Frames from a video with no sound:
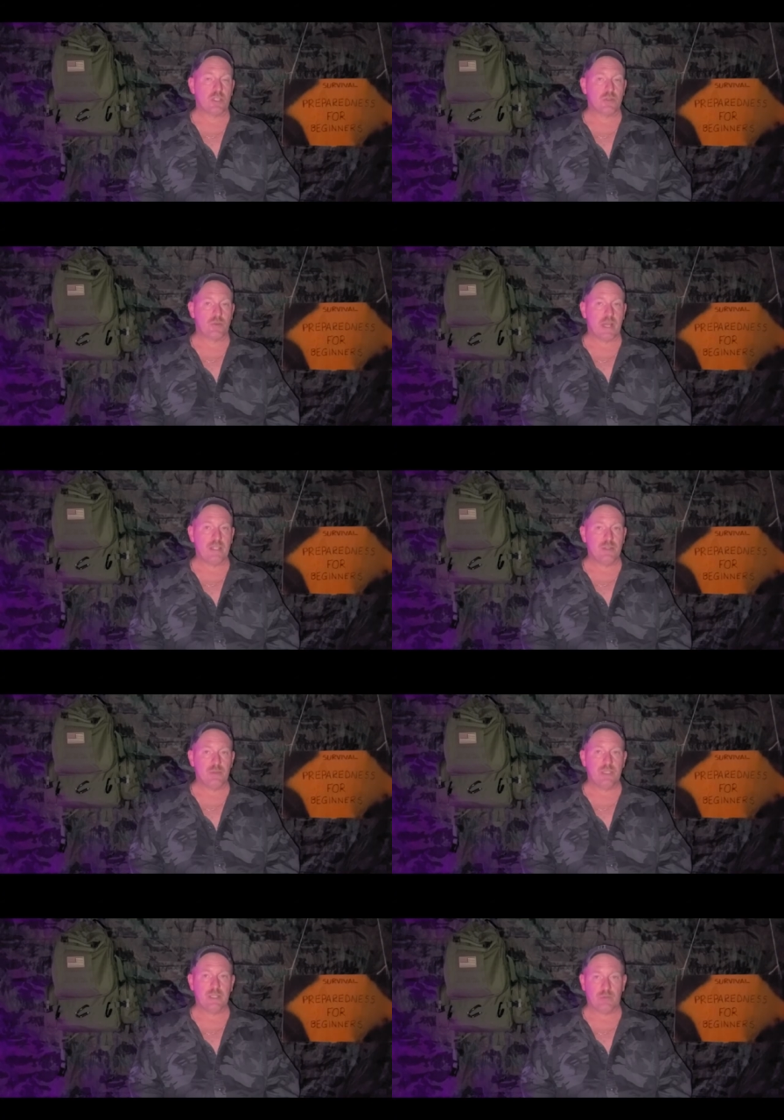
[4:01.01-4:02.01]
to try
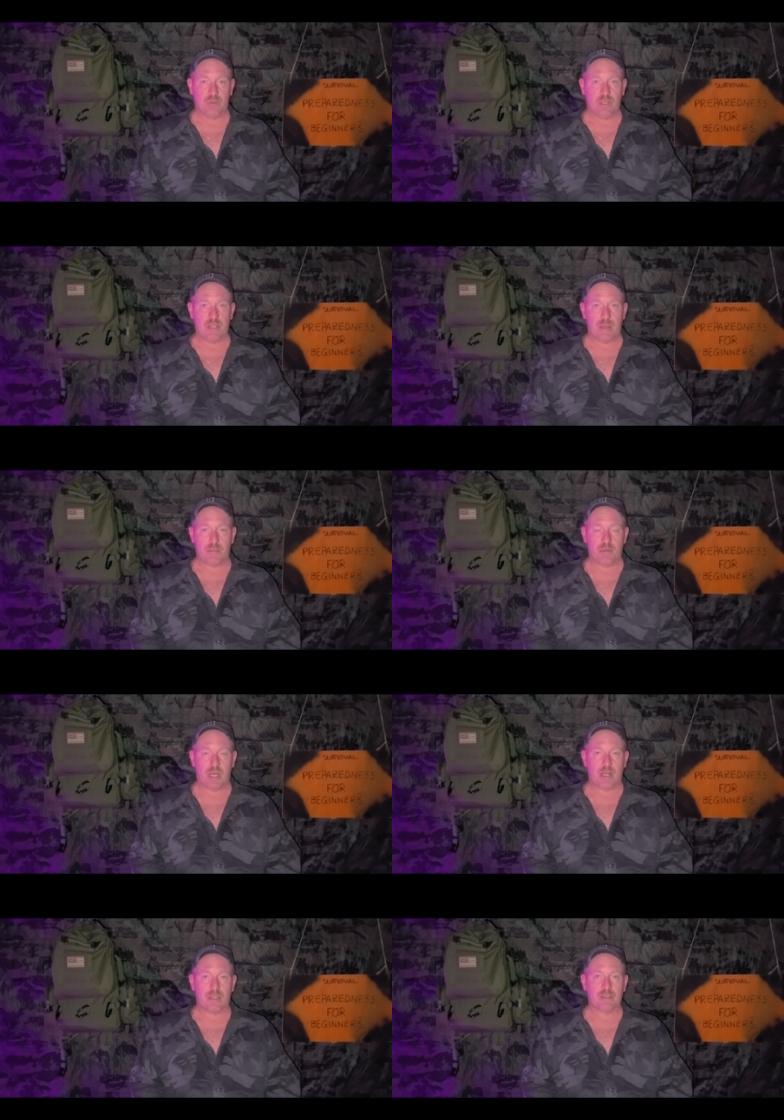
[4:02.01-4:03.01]
to get rid of that
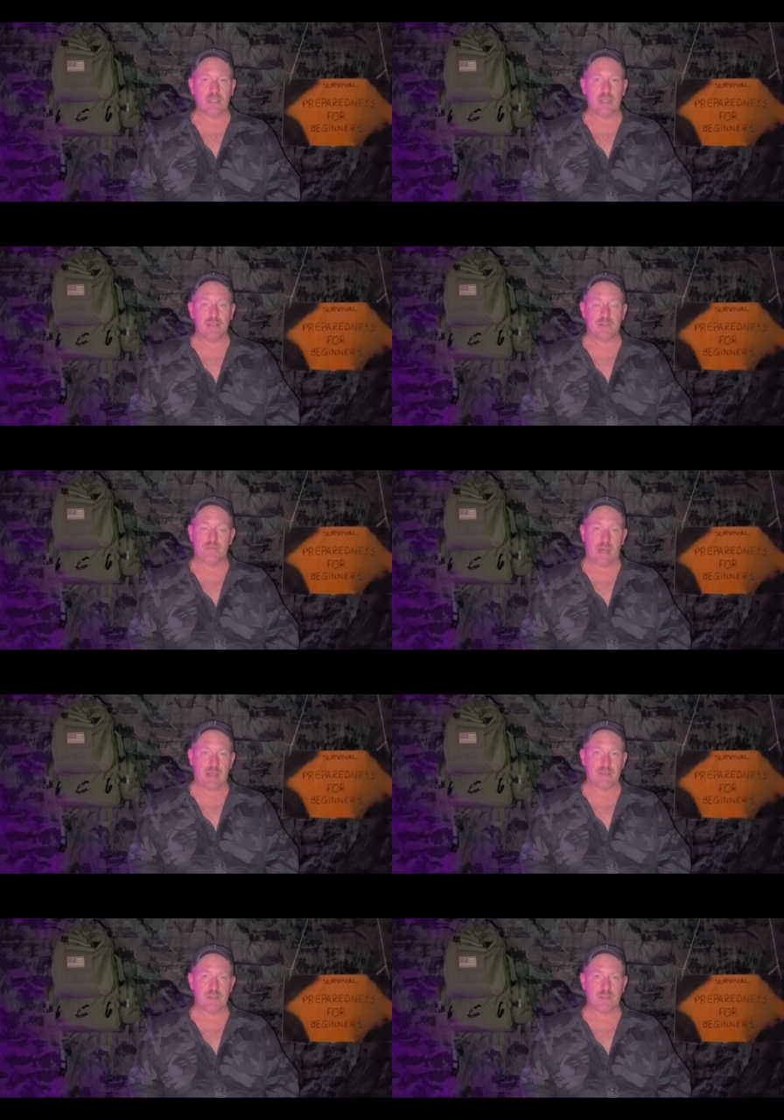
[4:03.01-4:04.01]
product as
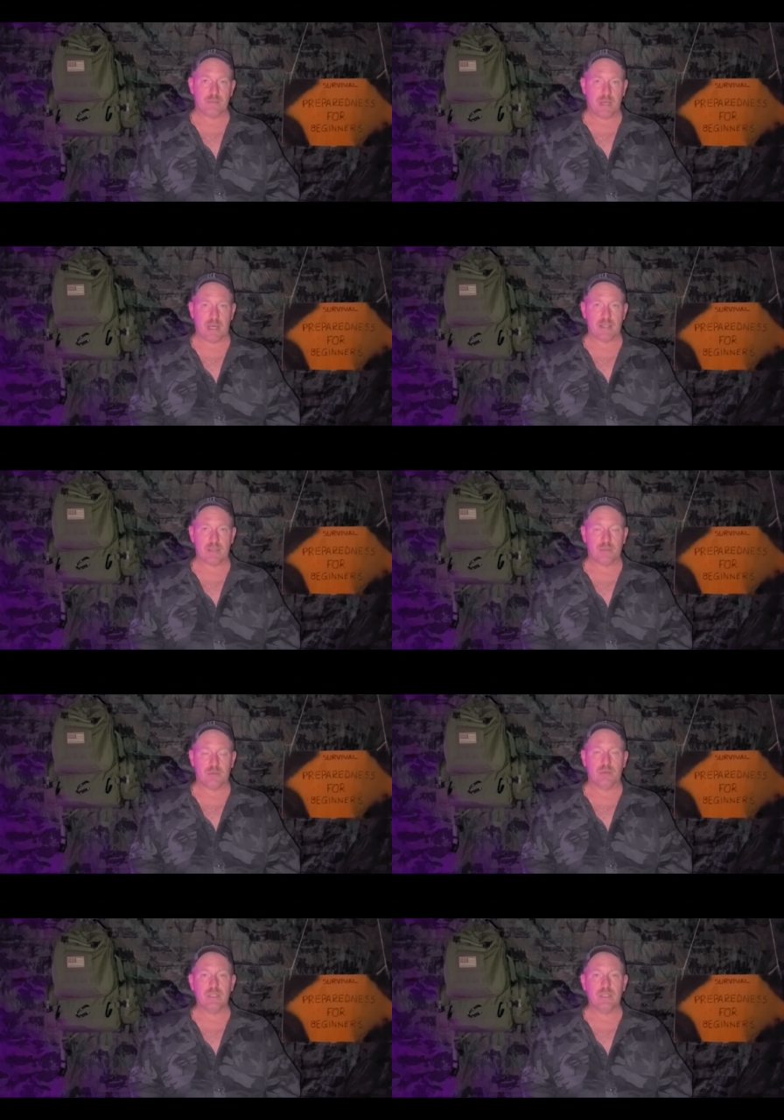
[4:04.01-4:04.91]
fast as possible.